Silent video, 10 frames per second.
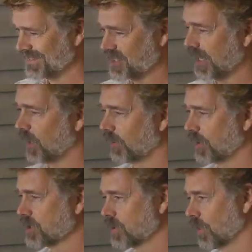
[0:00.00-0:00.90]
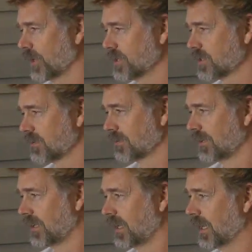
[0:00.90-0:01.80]
tell their stories.
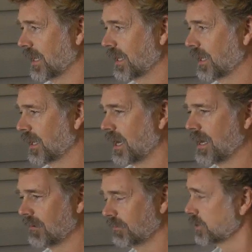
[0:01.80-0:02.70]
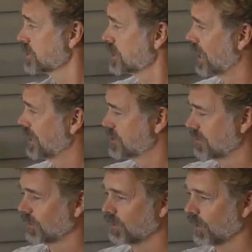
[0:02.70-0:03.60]
I have little signs
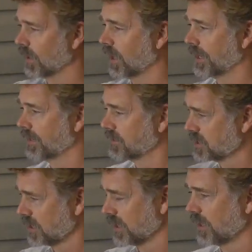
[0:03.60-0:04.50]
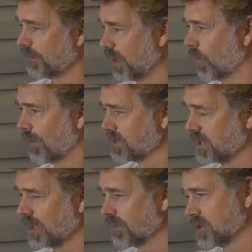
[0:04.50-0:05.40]
everywhere on it, just like on my
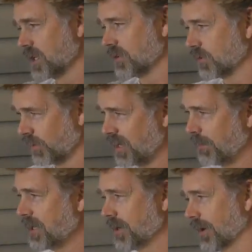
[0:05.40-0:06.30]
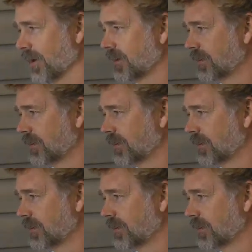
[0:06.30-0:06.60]
website, that say "Dream Here."